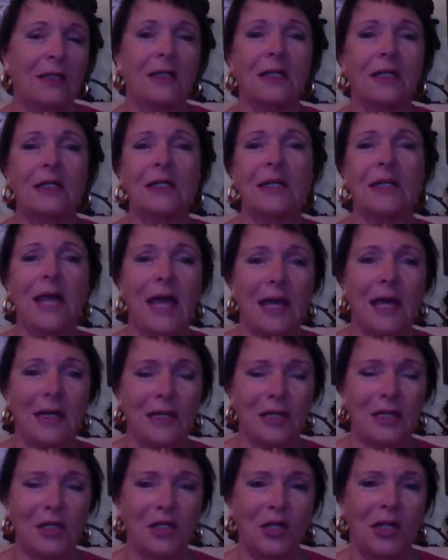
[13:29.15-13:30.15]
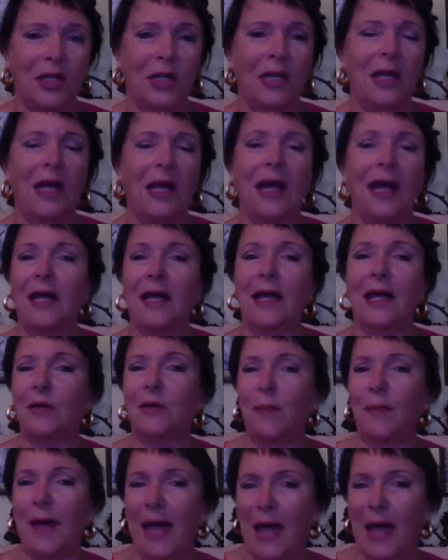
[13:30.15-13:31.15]
and energy and
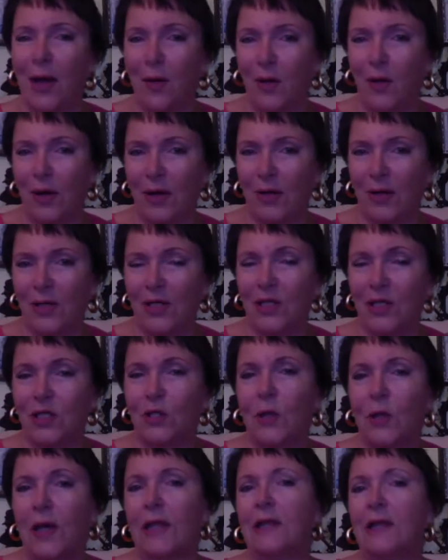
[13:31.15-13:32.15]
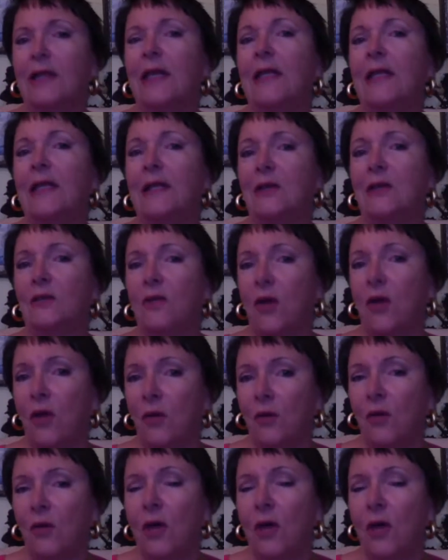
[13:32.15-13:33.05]
power. So I think, you know,